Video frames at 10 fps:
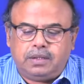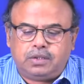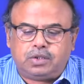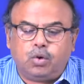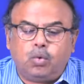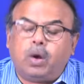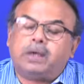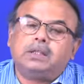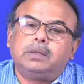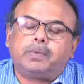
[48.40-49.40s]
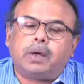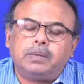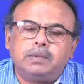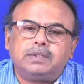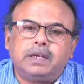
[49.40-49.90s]
So, what are the
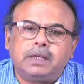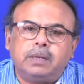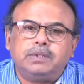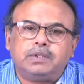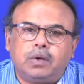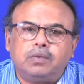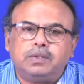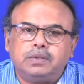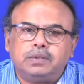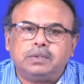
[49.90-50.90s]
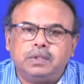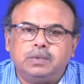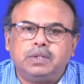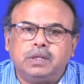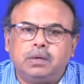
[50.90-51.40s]
problems that can be solved
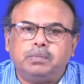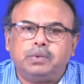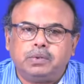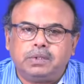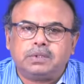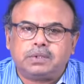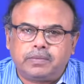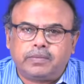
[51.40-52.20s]
using computers?